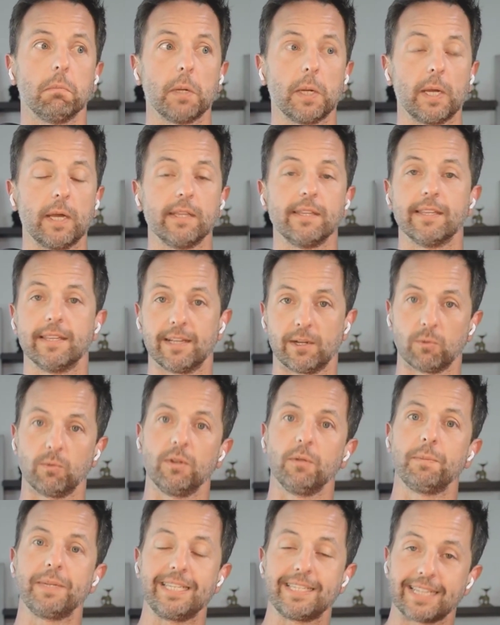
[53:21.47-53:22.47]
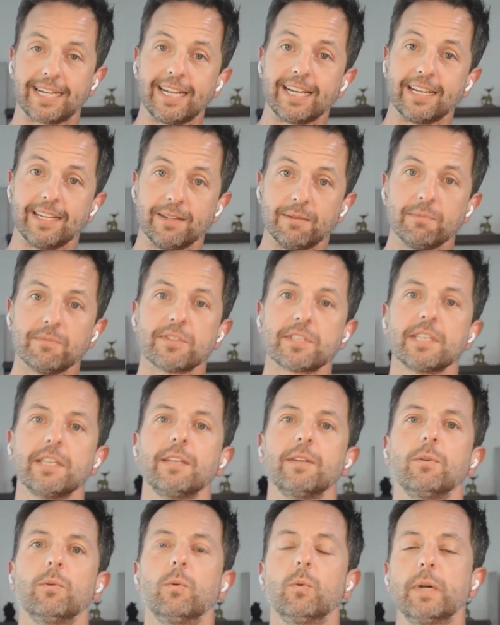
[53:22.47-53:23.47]
But there will be times
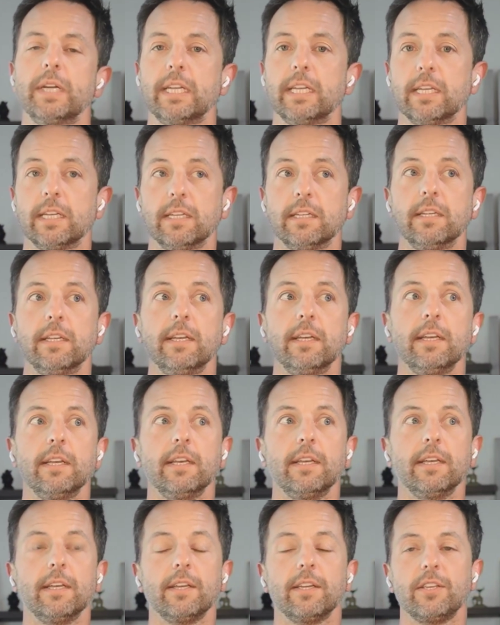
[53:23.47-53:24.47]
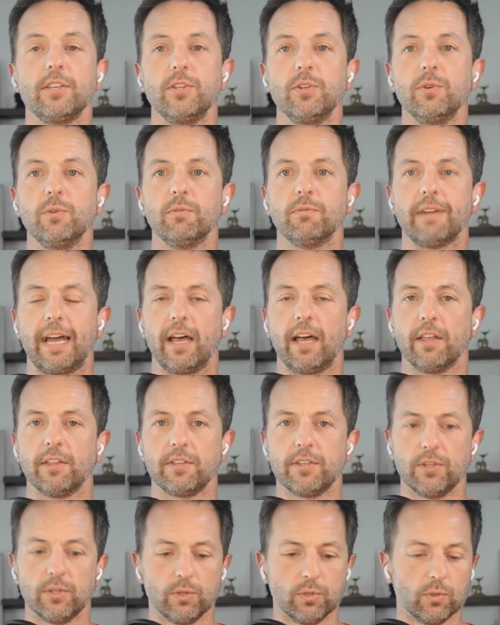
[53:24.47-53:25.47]
when you
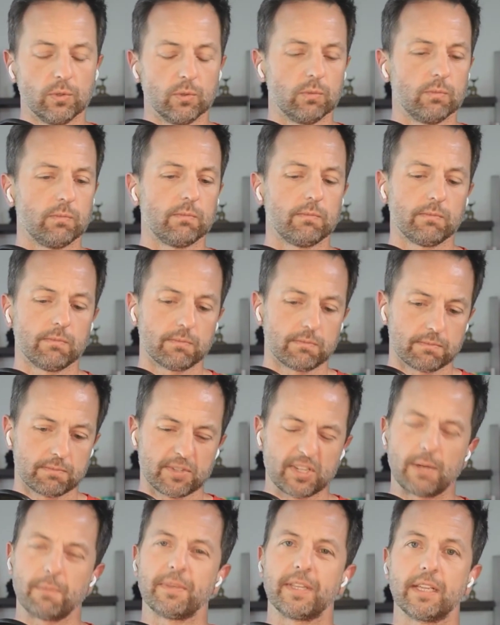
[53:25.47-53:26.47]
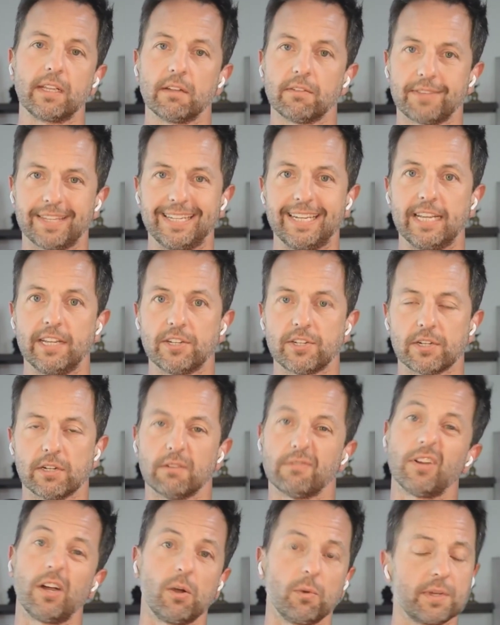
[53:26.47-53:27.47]
value something of the nature
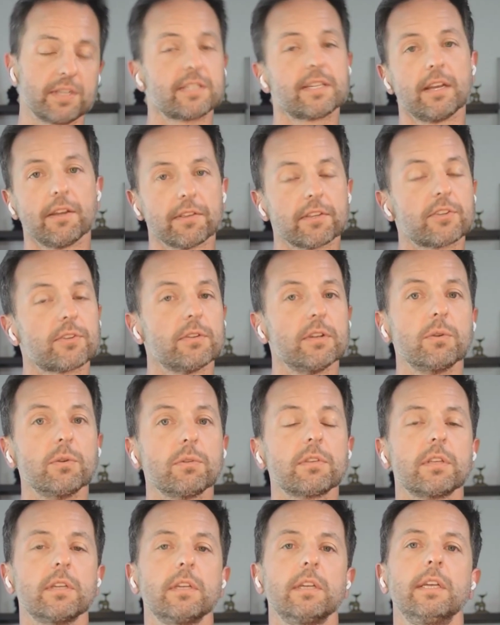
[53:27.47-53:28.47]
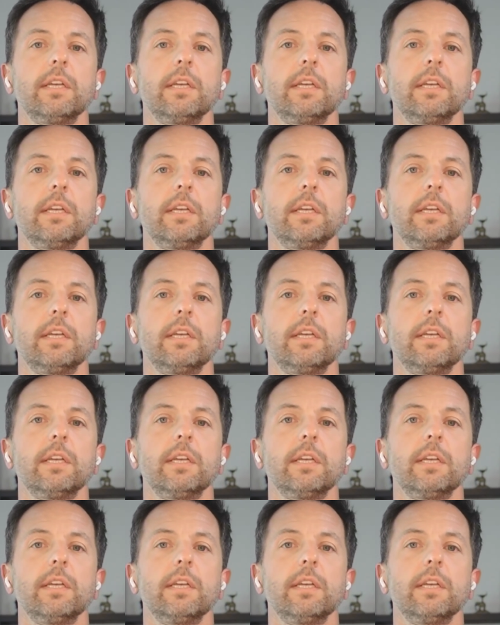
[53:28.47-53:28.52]
of always tell the truth.